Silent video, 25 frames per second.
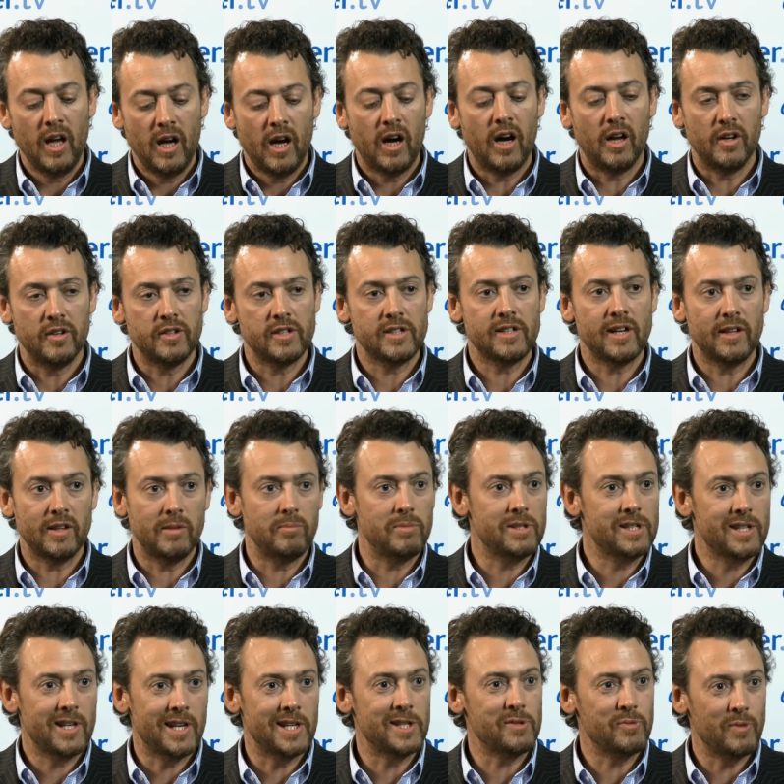understand the
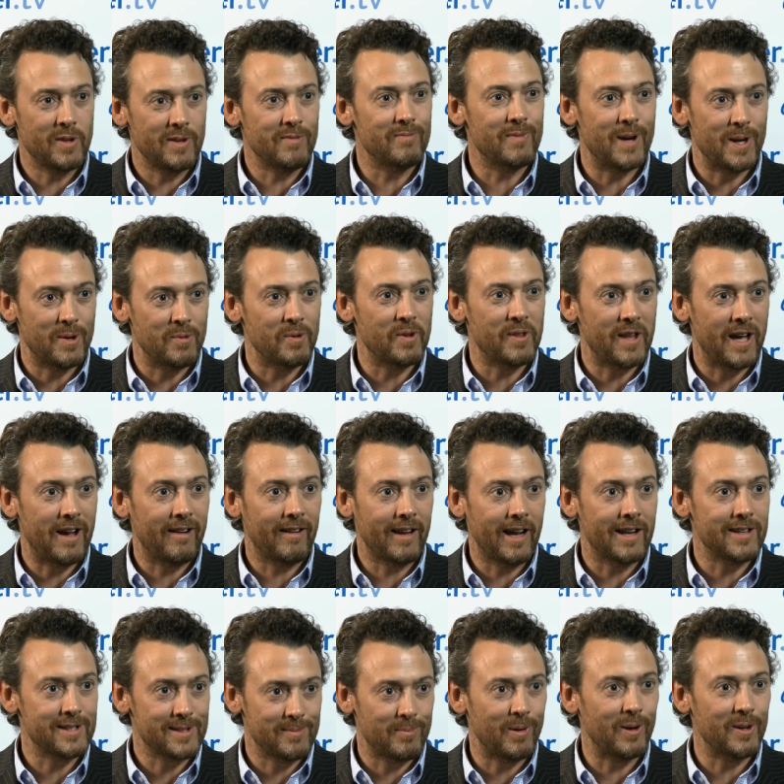mistakes we've made with our
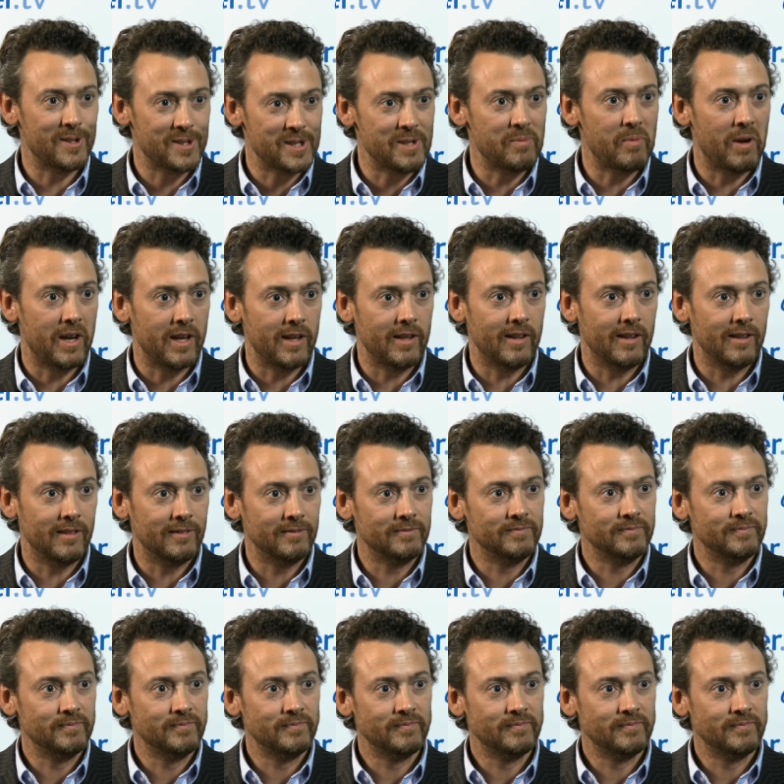cancer policy making. Mm.